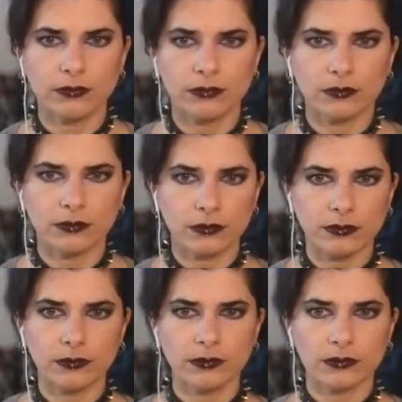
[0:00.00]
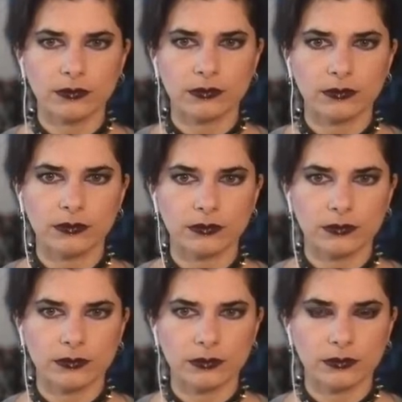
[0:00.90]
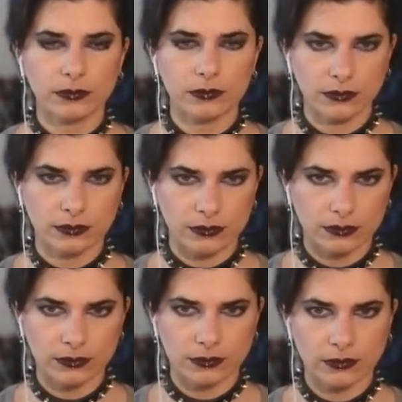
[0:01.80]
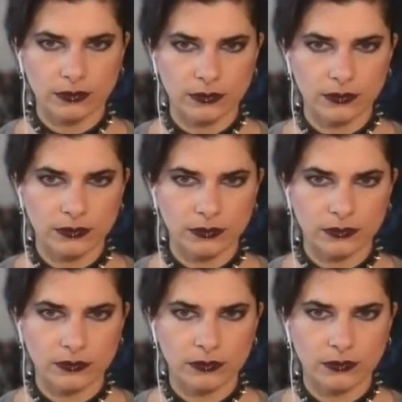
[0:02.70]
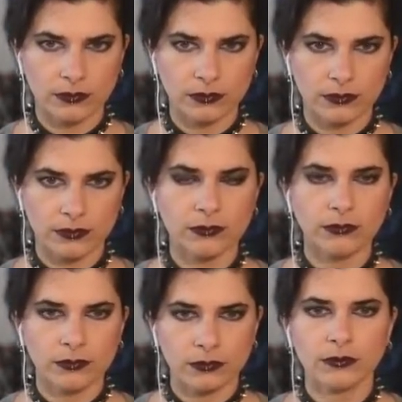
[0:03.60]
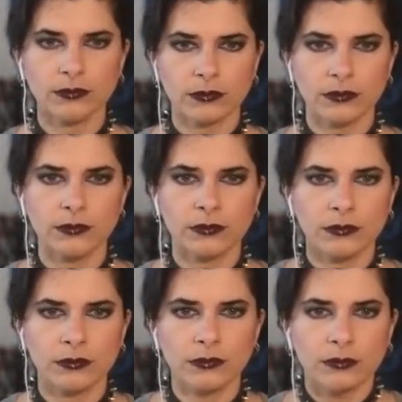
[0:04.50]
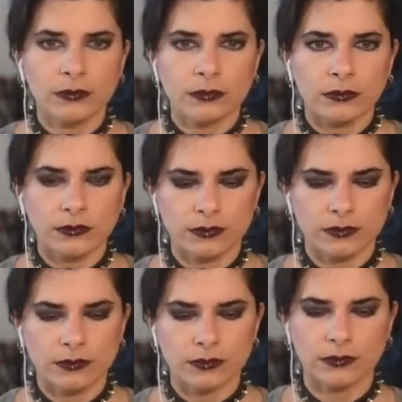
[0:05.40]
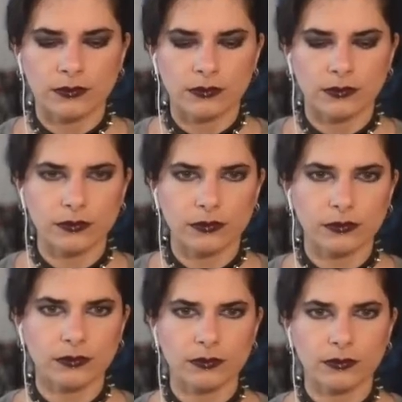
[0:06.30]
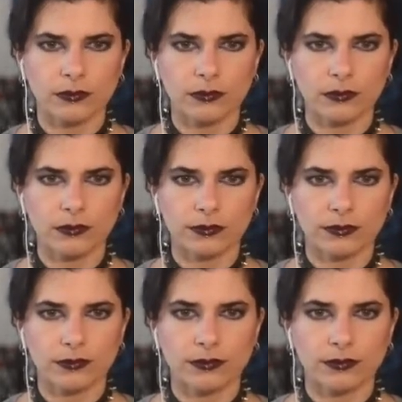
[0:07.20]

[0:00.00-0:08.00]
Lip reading: This person isn't speaking.